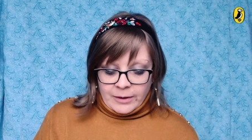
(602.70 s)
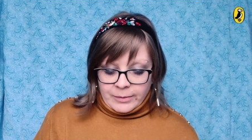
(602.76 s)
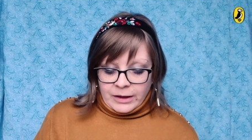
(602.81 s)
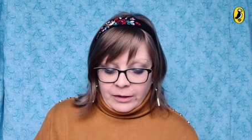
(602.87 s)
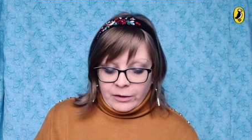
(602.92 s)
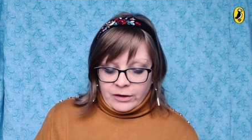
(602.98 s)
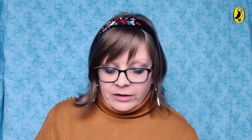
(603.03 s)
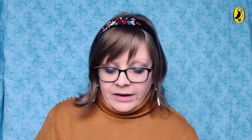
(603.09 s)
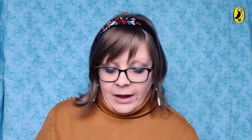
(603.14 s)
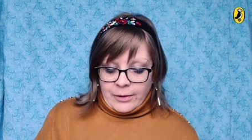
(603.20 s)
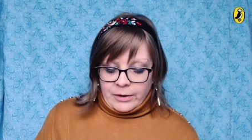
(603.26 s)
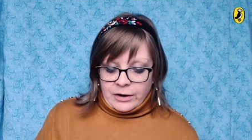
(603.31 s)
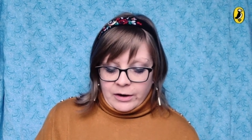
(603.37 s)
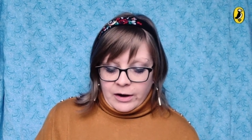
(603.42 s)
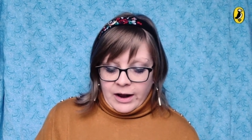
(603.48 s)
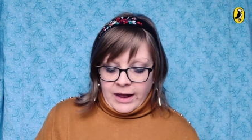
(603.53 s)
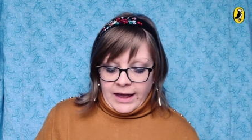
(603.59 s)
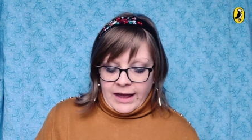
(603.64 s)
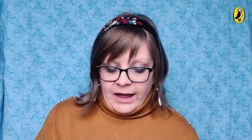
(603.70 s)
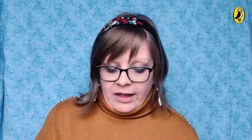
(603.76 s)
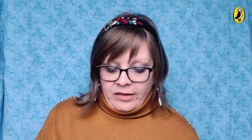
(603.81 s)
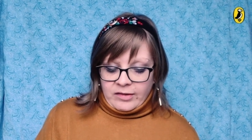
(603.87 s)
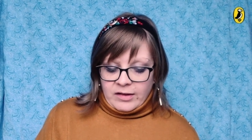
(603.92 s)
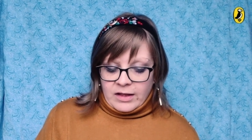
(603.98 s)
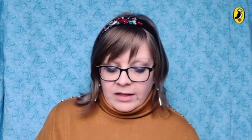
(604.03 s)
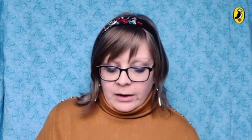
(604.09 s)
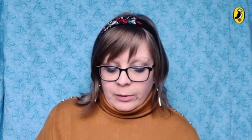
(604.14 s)
Trepke looked down at her
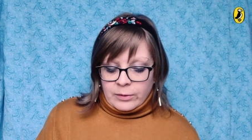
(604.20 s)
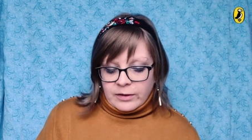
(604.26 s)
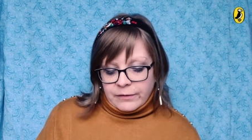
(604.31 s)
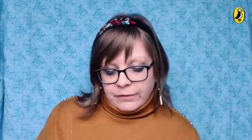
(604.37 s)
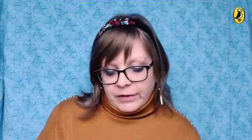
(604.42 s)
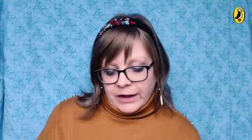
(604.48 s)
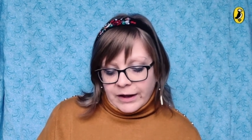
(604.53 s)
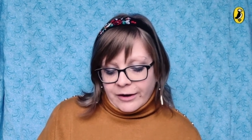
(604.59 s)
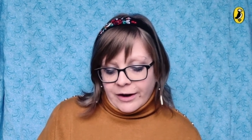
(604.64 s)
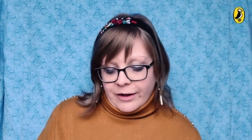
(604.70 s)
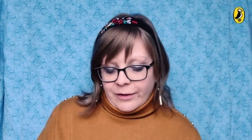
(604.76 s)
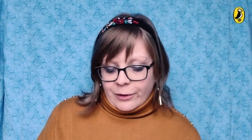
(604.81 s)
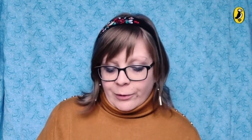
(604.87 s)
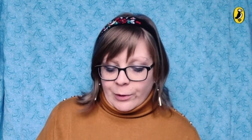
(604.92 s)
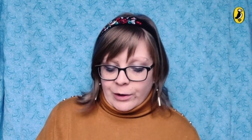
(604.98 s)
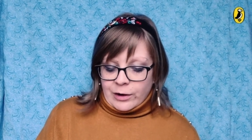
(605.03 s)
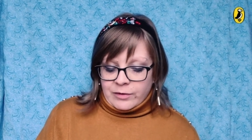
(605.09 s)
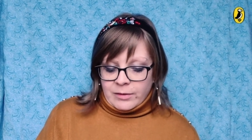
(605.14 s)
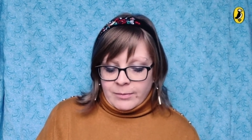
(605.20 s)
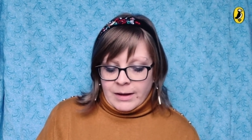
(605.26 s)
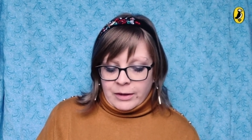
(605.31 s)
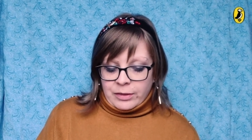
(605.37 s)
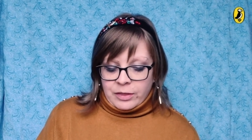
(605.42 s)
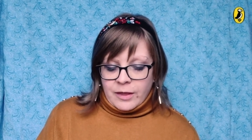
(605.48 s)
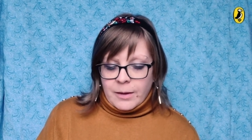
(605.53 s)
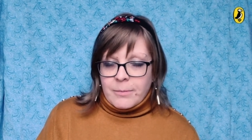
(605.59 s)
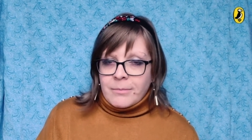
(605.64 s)
hands, and there was a flicker at the corner of her
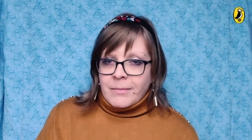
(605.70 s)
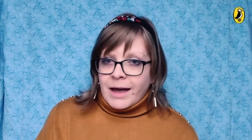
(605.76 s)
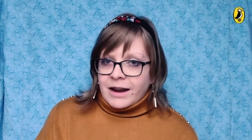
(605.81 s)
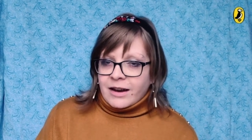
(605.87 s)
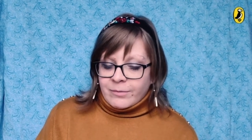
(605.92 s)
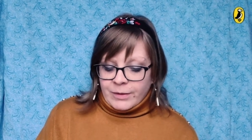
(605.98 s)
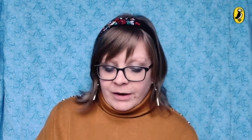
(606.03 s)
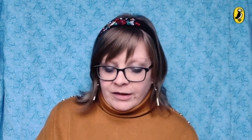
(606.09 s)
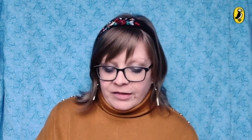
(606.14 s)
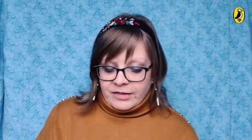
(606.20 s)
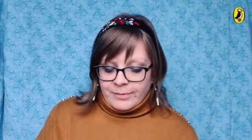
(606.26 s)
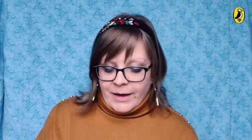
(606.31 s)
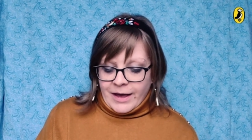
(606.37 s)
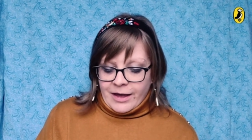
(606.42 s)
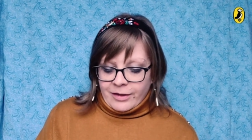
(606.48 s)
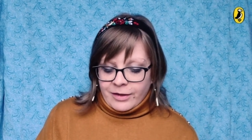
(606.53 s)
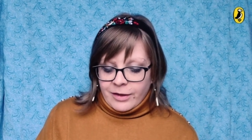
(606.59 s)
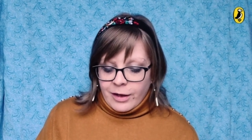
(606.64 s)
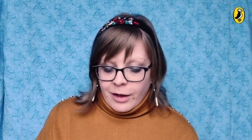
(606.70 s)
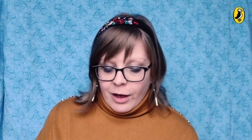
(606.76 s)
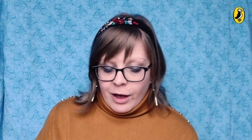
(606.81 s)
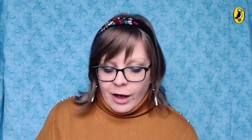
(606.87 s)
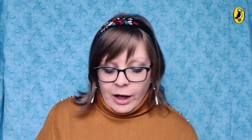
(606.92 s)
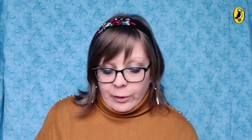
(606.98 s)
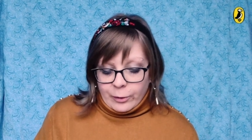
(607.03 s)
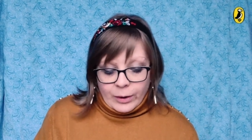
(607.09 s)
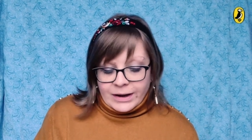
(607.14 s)
mouth that might have been a smile,
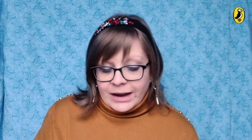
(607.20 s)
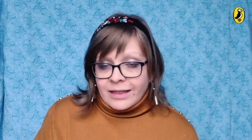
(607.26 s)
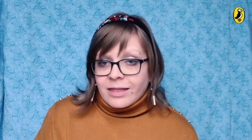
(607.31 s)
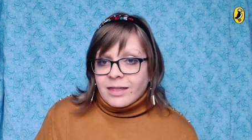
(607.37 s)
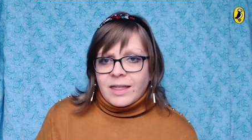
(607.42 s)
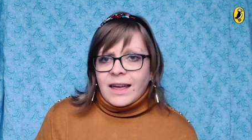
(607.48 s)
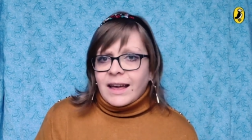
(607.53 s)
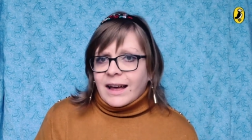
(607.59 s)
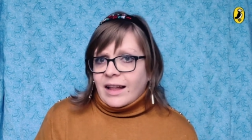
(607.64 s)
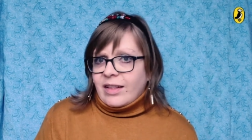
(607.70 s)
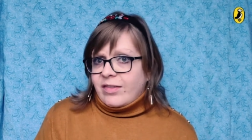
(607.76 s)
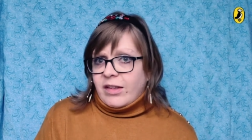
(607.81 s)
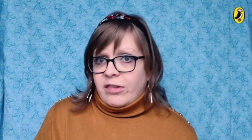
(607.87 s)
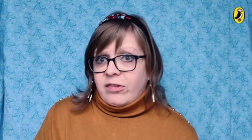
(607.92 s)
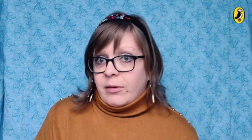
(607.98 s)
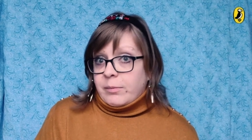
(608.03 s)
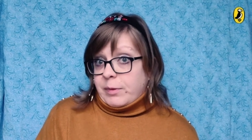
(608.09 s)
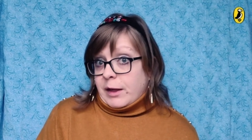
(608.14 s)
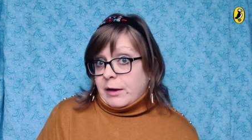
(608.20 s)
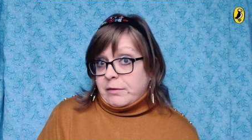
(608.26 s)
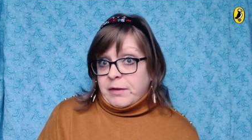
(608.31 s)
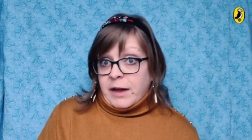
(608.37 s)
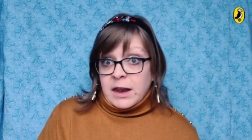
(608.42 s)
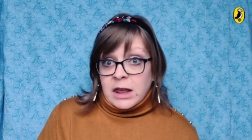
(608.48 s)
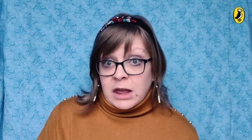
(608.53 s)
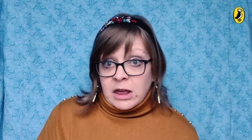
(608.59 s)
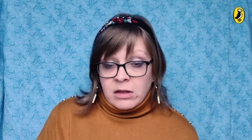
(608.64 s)
although I didn't think I'd said something
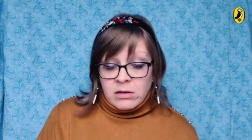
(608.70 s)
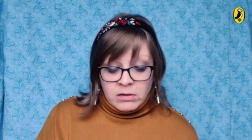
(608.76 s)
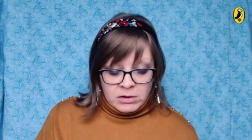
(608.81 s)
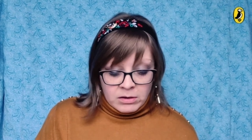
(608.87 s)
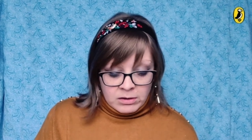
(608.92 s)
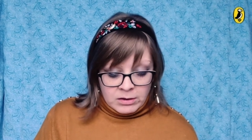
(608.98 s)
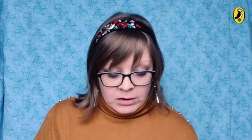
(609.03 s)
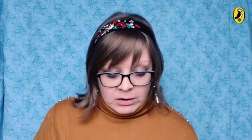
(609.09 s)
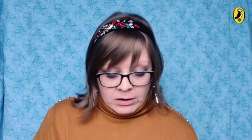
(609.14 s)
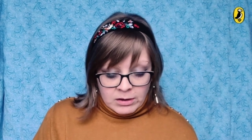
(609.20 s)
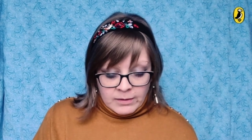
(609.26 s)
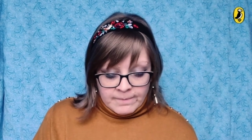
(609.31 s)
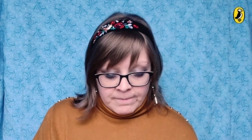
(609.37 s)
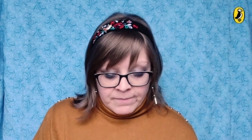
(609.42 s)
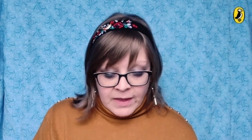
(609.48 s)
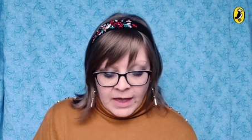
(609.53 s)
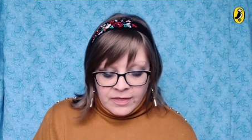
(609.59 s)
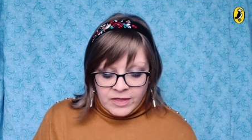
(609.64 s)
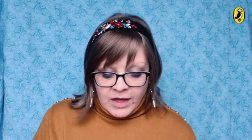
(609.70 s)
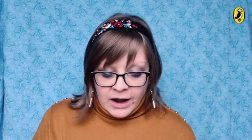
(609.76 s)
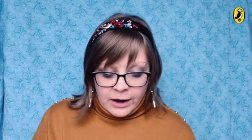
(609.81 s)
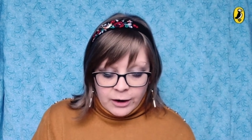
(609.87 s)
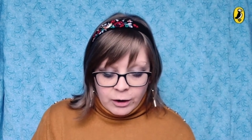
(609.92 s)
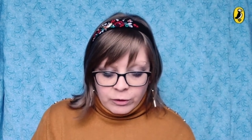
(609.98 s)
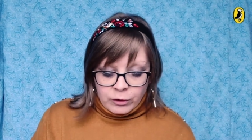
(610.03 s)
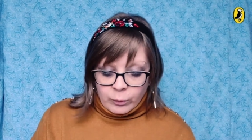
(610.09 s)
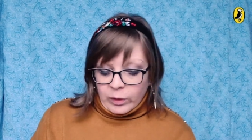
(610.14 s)
funny. Then
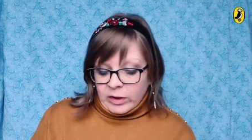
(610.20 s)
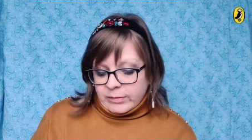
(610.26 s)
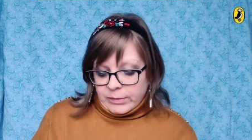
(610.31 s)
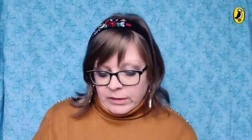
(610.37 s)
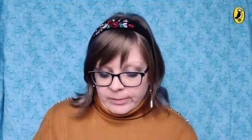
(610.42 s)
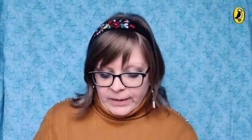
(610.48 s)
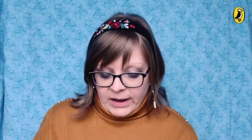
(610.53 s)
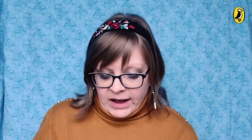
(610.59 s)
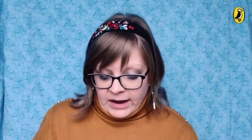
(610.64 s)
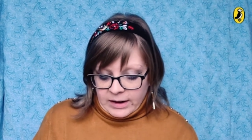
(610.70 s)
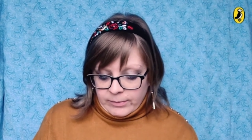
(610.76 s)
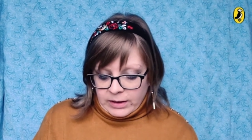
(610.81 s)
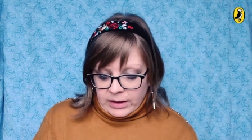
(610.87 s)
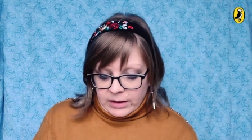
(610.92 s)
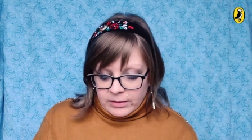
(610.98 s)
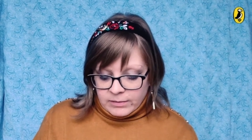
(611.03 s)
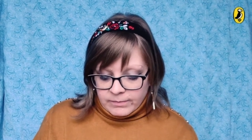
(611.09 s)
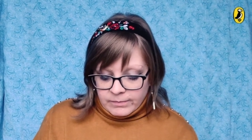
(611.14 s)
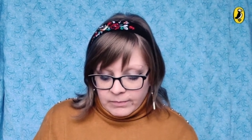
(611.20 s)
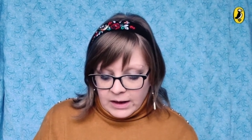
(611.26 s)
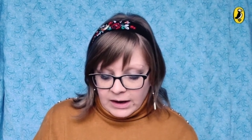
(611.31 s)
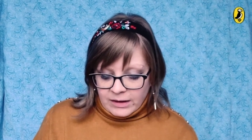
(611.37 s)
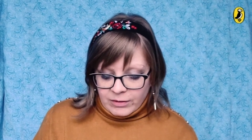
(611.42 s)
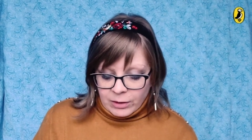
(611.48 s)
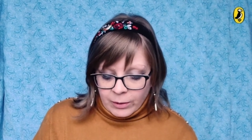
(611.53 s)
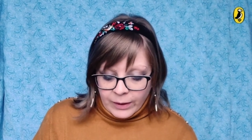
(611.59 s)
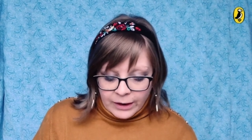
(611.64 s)
I heard the whispers behind me,
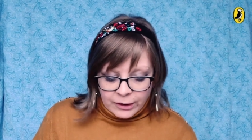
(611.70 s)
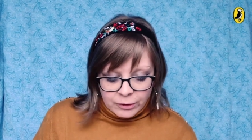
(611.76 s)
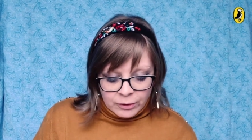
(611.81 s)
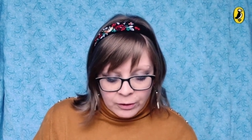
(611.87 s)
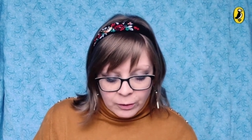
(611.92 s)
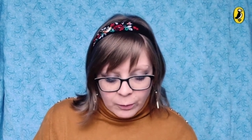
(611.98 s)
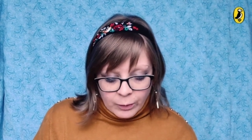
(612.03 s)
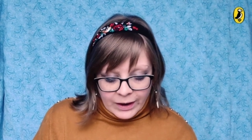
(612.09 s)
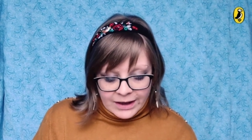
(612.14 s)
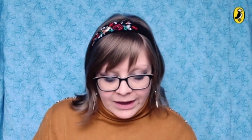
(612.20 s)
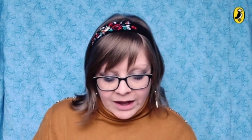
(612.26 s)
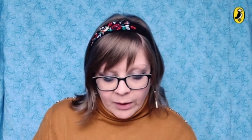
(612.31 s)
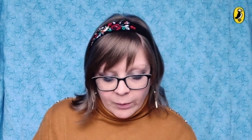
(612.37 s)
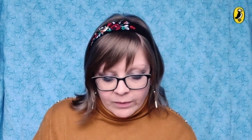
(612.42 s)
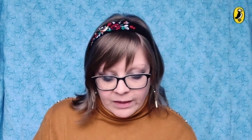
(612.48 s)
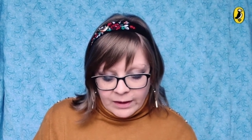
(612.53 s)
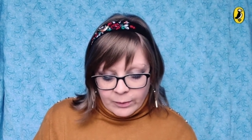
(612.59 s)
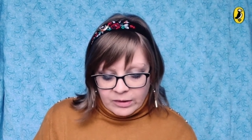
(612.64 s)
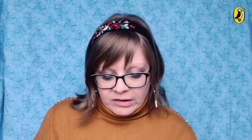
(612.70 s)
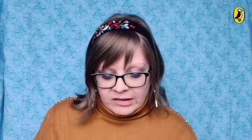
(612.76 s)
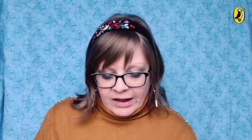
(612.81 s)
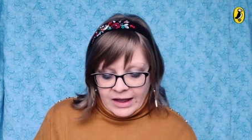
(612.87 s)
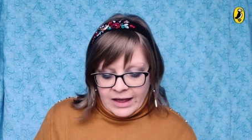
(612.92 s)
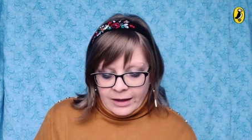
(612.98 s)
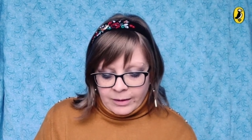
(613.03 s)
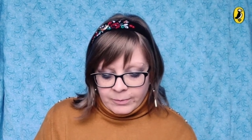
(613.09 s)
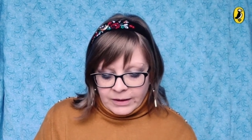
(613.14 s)
and even though I couldn't quite hear what they were
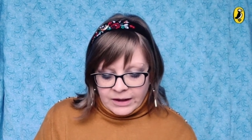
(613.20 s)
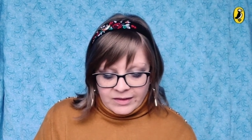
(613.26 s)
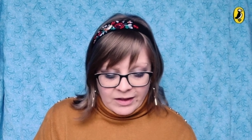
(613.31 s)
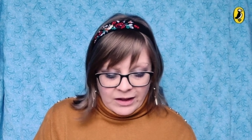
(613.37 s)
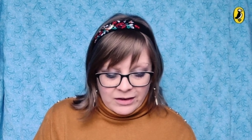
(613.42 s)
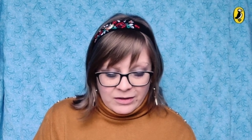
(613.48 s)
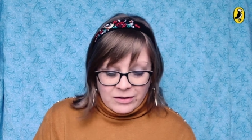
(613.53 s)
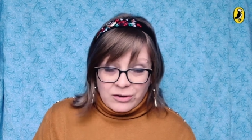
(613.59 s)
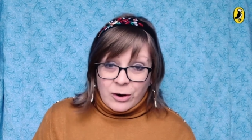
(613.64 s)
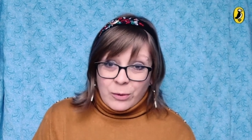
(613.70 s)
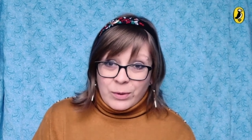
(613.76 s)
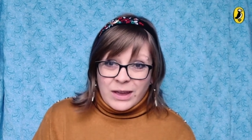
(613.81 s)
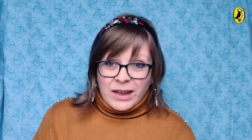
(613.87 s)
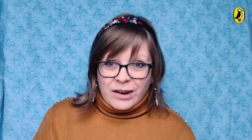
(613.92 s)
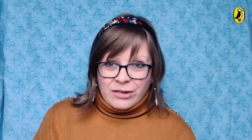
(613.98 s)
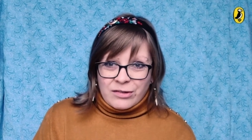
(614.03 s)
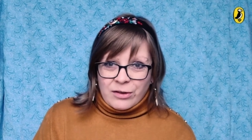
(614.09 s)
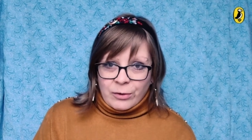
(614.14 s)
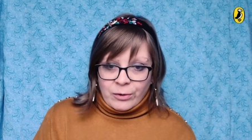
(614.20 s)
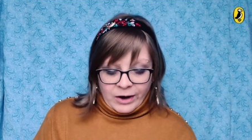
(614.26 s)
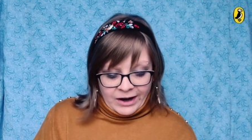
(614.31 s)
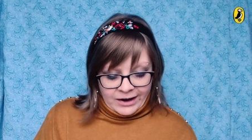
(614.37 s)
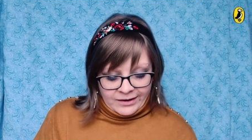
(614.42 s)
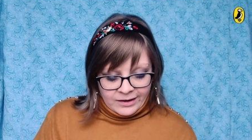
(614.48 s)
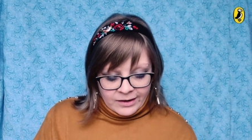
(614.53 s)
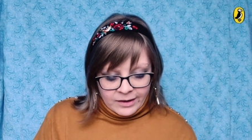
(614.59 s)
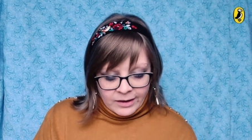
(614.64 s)
saying because I don't hear so
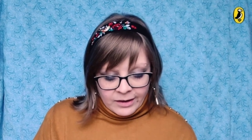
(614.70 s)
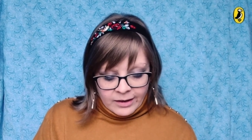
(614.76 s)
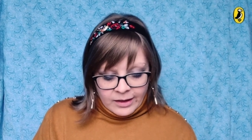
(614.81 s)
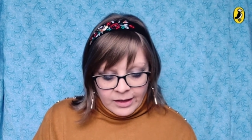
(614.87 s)
great,